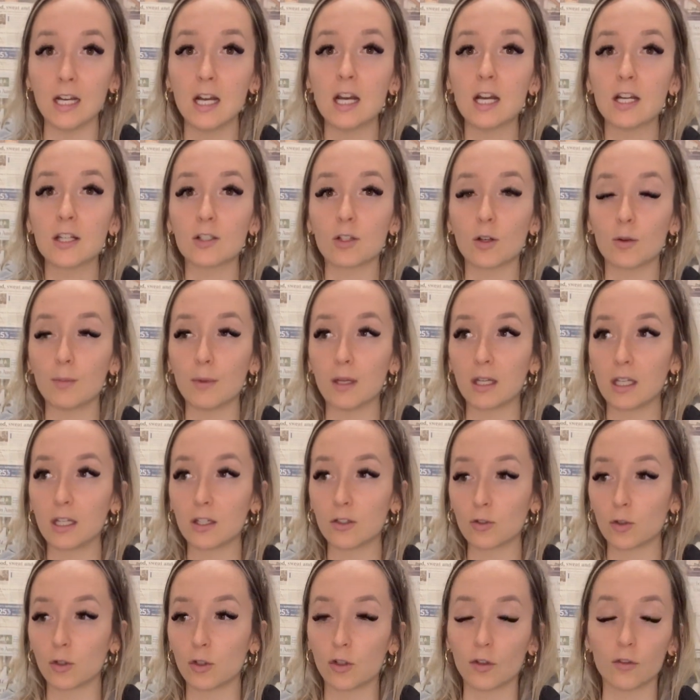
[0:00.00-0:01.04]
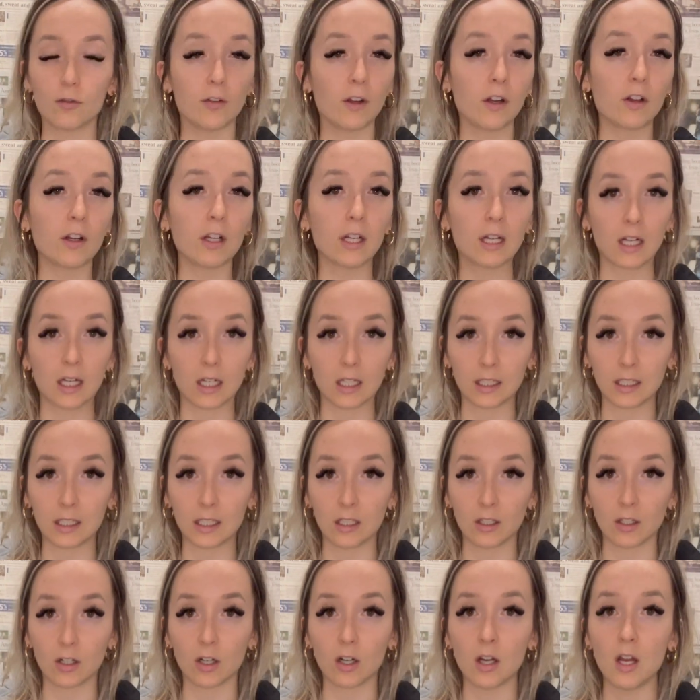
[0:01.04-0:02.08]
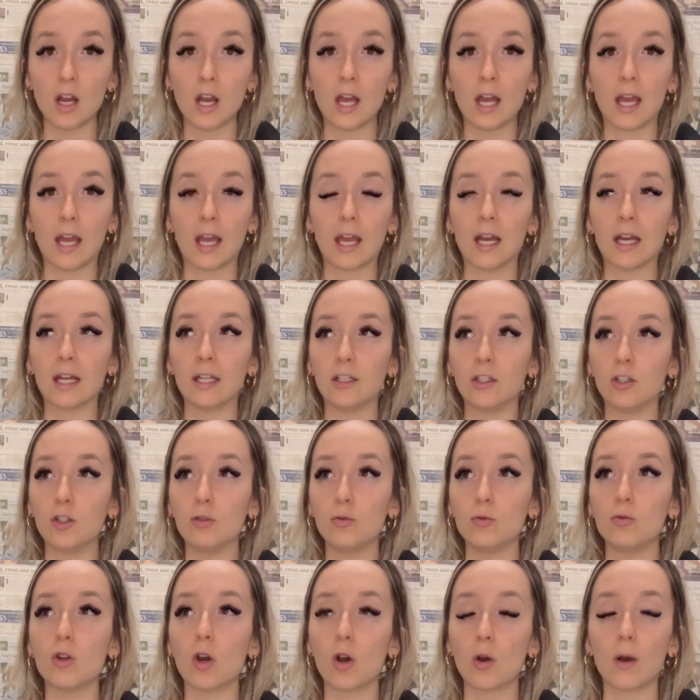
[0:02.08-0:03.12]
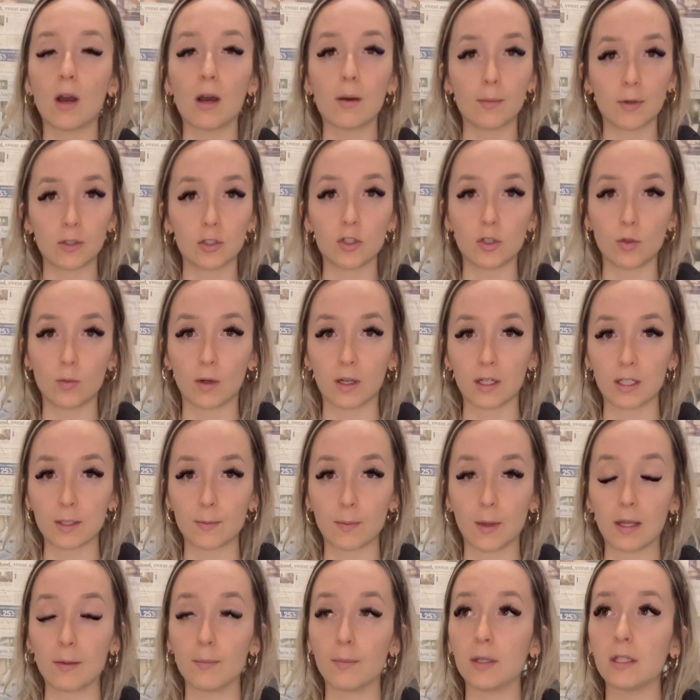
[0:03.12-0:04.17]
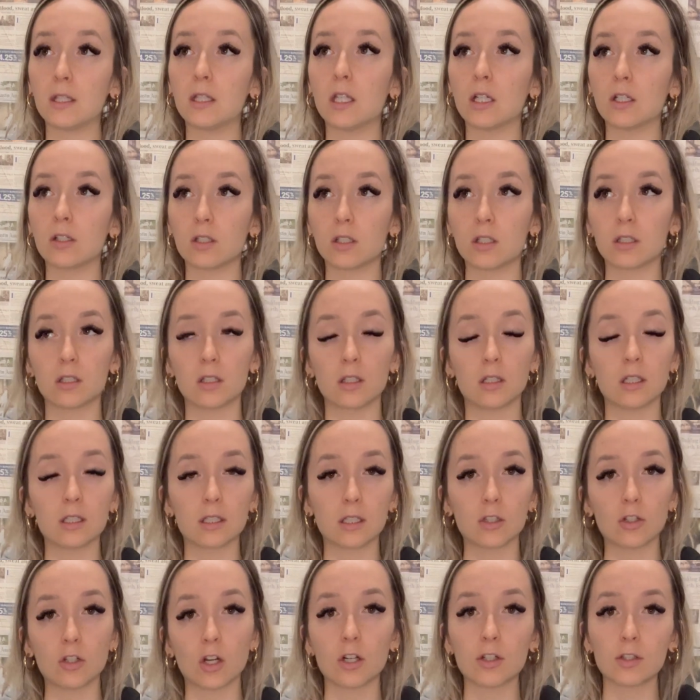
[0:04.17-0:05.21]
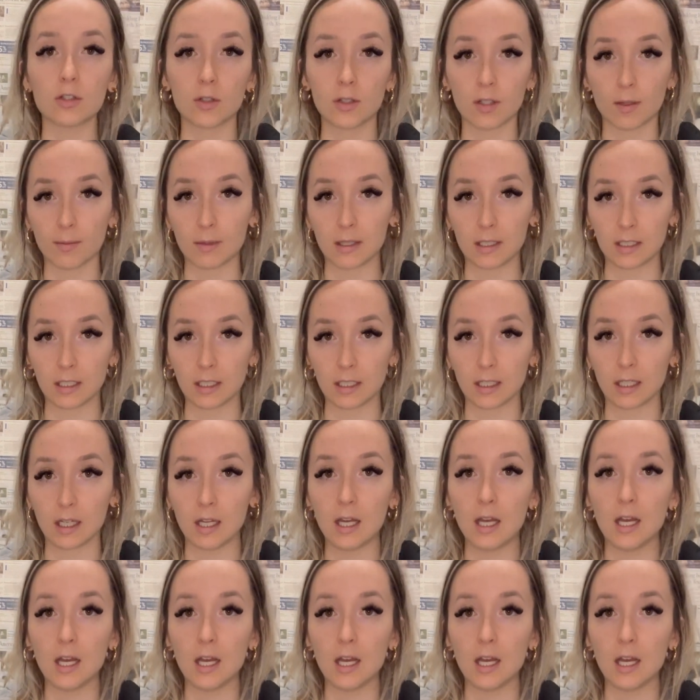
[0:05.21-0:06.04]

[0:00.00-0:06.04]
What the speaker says: So making sure you're very clear and you know how much you want to spend. But this is also something to